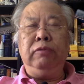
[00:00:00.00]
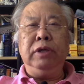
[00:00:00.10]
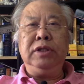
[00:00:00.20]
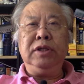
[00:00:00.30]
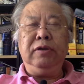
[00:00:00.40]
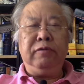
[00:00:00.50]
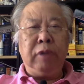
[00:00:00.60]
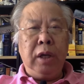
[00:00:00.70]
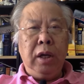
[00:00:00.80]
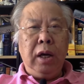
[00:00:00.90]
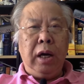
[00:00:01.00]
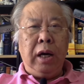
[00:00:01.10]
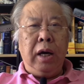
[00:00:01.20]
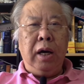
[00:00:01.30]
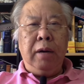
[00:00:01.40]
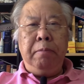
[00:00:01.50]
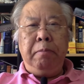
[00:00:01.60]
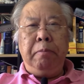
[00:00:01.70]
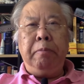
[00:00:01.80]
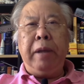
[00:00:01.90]
receive
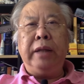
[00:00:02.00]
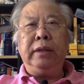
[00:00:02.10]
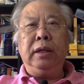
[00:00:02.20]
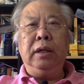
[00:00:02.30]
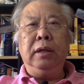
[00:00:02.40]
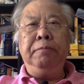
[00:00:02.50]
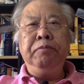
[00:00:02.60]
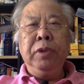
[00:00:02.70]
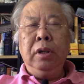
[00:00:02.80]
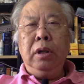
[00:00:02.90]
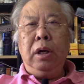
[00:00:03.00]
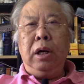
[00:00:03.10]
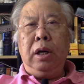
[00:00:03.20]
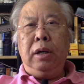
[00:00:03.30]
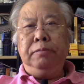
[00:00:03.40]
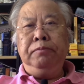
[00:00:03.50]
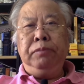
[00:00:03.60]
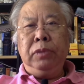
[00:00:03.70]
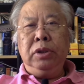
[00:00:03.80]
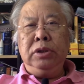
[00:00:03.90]
better
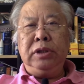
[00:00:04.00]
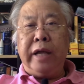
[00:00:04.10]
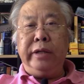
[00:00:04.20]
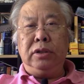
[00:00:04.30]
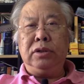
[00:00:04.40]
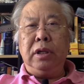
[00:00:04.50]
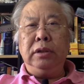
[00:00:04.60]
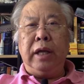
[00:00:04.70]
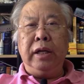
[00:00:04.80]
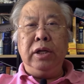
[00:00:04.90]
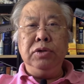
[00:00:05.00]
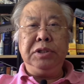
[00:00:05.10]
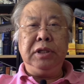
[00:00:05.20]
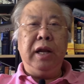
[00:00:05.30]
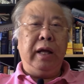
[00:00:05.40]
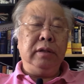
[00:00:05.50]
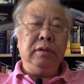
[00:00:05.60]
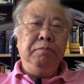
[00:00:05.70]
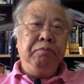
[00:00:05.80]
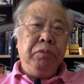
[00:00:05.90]
status than New Zealand.
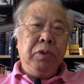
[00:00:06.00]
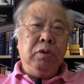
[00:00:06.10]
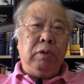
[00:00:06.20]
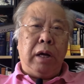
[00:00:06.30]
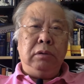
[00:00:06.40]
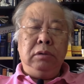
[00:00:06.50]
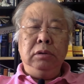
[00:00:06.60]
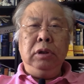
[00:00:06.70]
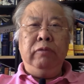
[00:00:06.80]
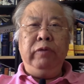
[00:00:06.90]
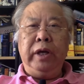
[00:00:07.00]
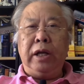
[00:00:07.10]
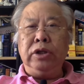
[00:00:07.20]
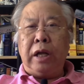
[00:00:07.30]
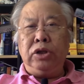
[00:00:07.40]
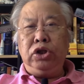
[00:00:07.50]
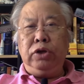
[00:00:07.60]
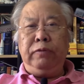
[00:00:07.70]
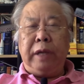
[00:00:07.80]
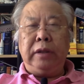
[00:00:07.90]
Well, if we can
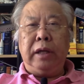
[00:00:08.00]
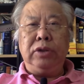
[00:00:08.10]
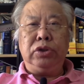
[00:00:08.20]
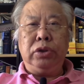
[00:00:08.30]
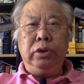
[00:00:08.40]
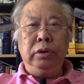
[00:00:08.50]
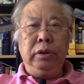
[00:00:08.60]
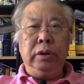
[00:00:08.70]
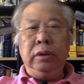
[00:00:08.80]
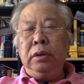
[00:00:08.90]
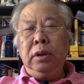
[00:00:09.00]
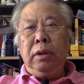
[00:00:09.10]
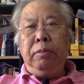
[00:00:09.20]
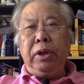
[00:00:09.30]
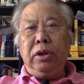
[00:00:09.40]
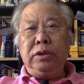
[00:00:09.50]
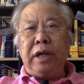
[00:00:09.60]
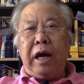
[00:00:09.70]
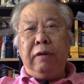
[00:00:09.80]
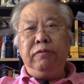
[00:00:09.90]
achieve that, that is good, because
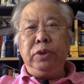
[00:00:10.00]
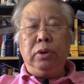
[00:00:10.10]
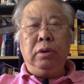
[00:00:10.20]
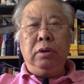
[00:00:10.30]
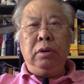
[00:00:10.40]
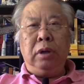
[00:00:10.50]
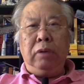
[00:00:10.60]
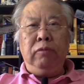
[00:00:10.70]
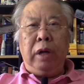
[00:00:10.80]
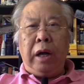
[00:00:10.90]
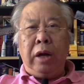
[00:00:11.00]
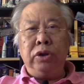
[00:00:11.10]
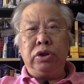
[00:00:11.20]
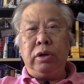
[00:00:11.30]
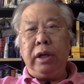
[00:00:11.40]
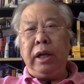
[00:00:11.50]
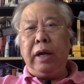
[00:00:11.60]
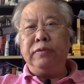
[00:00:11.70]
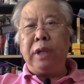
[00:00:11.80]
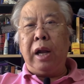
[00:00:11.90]
after all, Australia
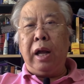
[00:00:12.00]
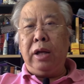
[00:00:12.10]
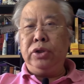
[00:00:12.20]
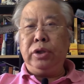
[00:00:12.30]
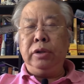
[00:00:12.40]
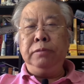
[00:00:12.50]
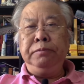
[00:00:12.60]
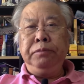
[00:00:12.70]
has a larger